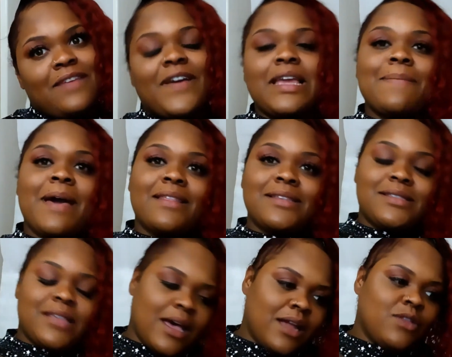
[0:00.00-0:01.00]
If I get by the
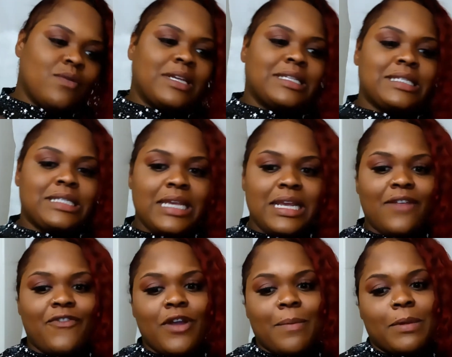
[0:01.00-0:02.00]
sun, you can see it.
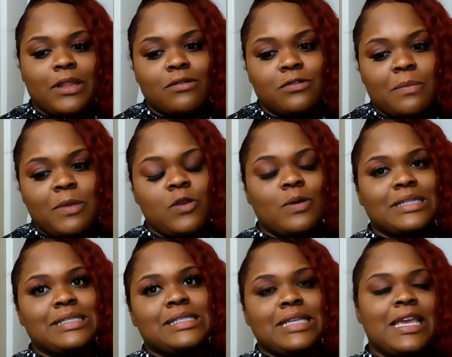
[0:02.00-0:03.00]
If you're up close on me, you
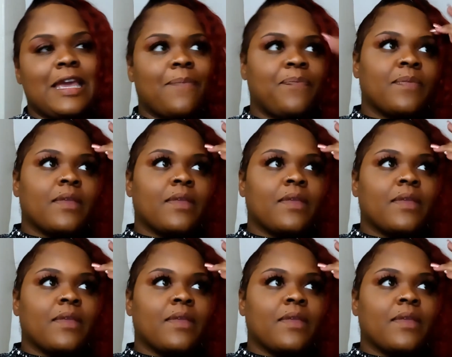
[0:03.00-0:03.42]
can see it.